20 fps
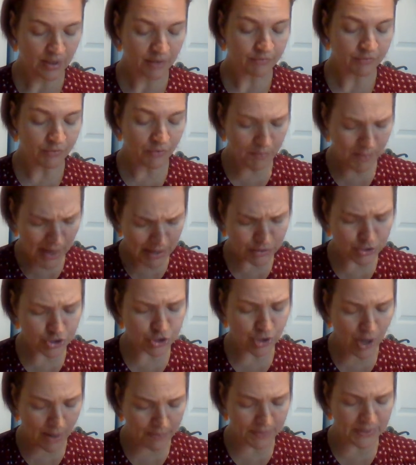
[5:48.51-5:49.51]
for mouse
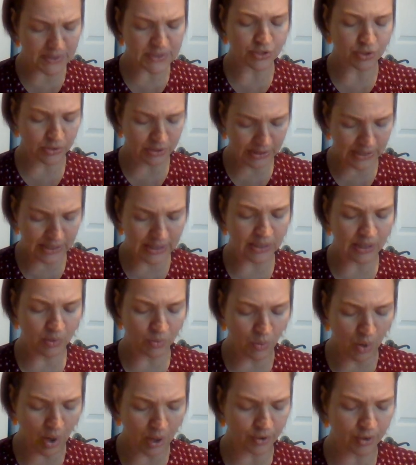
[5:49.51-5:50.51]
trappings or leaking
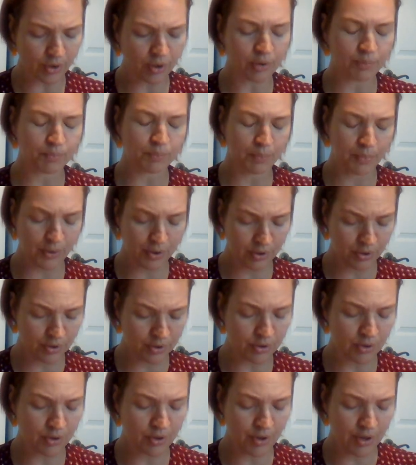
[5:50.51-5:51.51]
water or
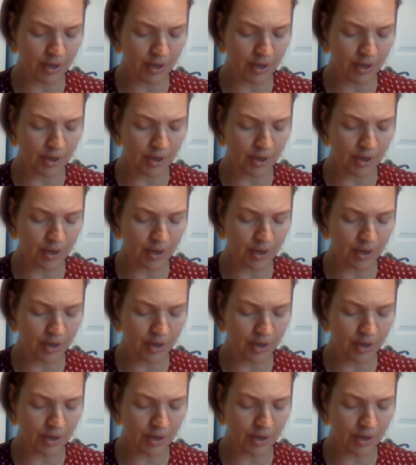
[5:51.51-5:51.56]
bird